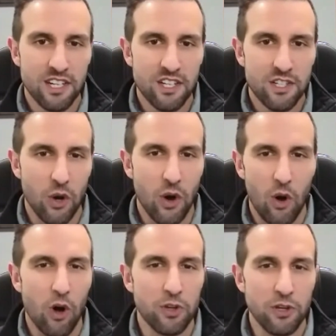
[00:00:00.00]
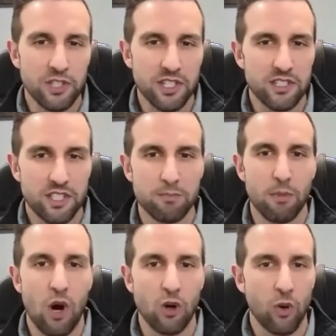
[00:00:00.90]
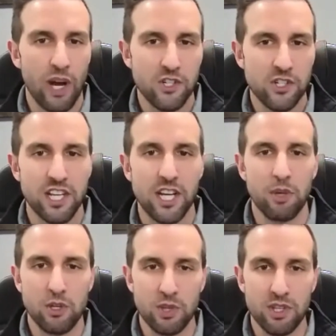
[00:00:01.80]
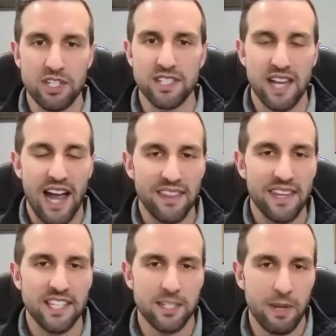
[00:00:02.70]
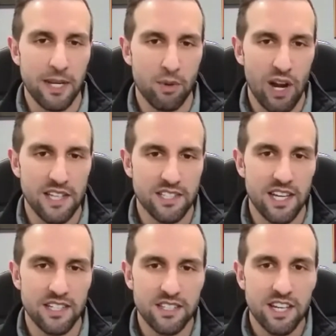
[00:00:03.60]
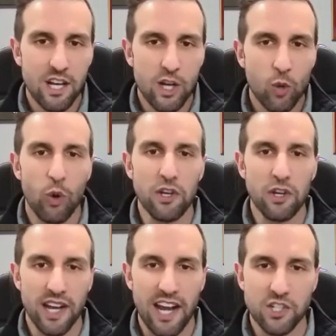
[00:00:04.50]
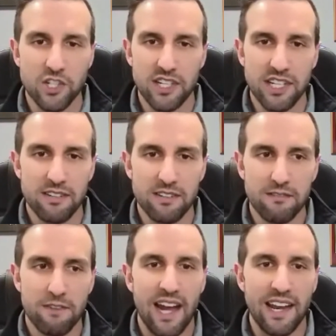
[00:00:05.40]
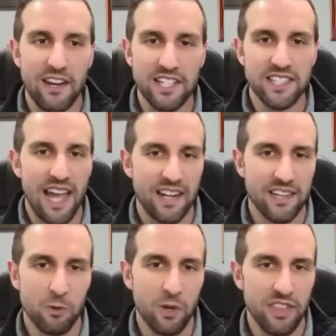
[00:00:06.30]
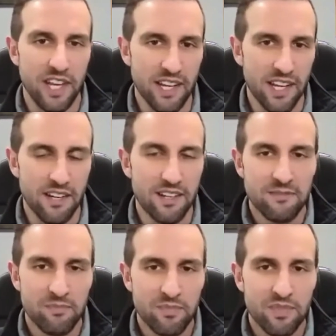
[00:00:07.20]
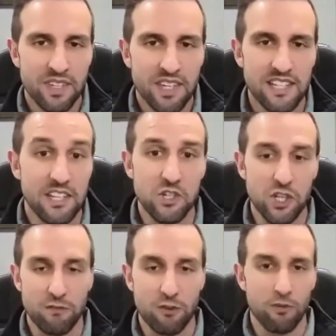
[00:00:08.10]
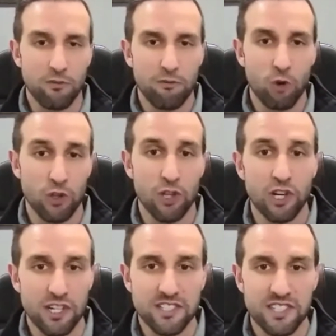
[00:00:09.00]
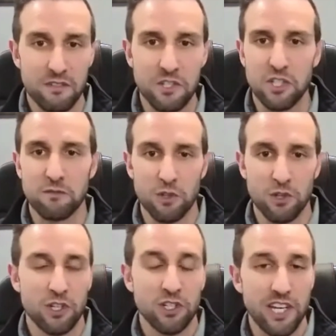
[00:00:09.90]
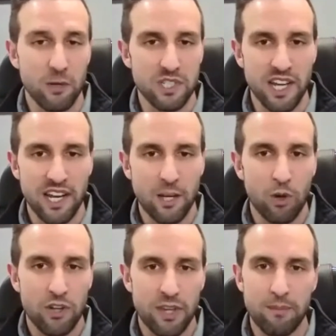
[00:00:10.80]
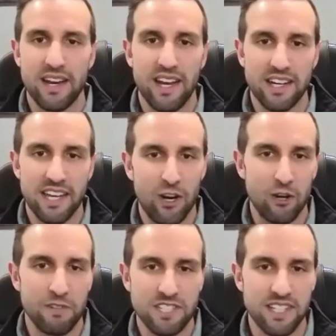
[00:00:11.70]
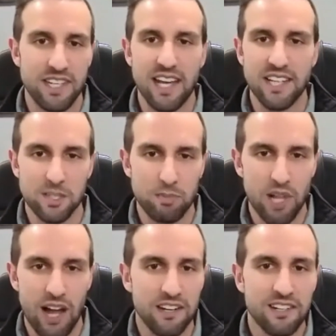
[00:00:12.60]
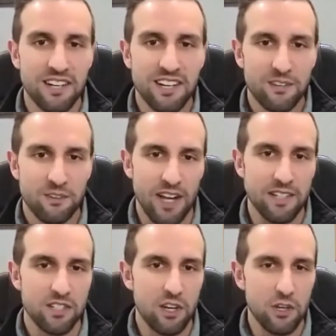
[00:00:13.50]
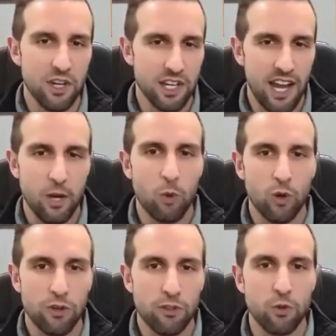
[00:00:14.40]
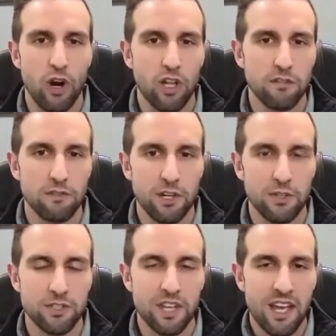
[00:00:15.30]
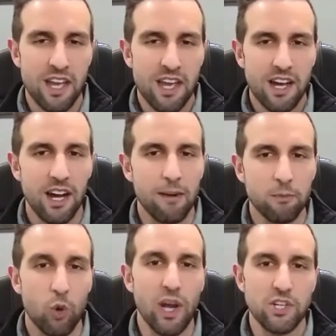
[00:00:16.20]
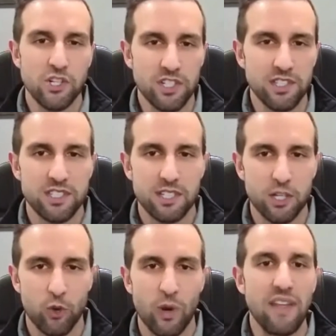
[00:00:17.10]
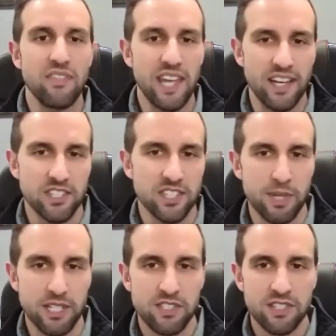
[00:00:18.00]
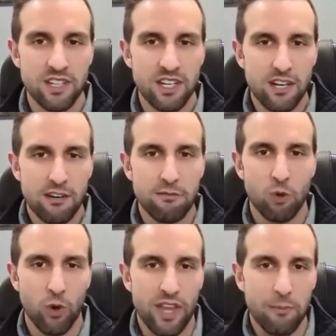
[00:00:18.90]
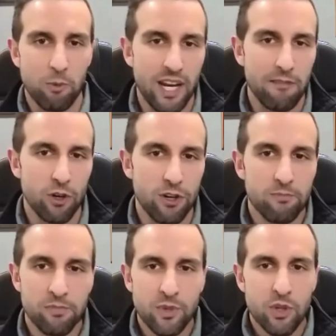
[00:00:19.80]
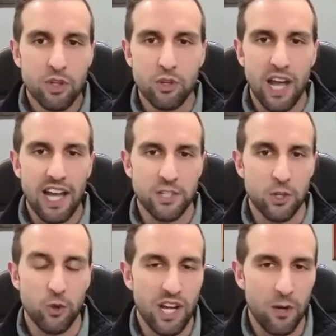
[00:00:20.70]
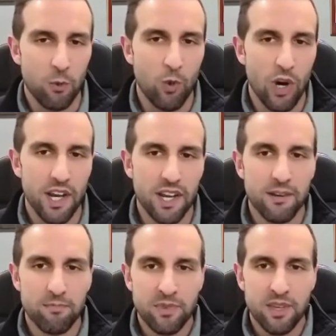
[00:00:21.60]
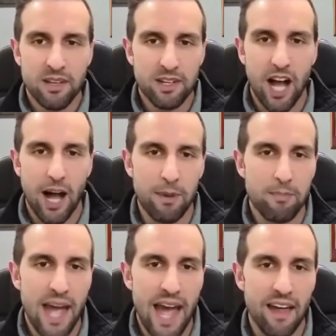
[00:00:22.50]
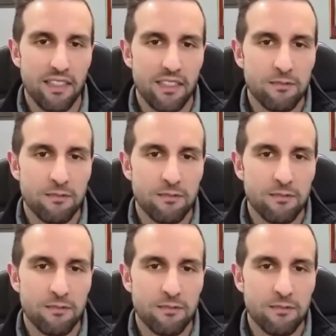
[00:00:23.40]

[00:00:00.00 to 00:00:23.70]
So all those small questions help you do in the design, the estimating process, where you can actually find out exactly what they need. Is it just for looks? If it's just for looks, like a retaining wall, they might not care if it's the nicest block, right? So you can kind of work through all of those questions to create the estimates for them whenever you guys agree on one common path.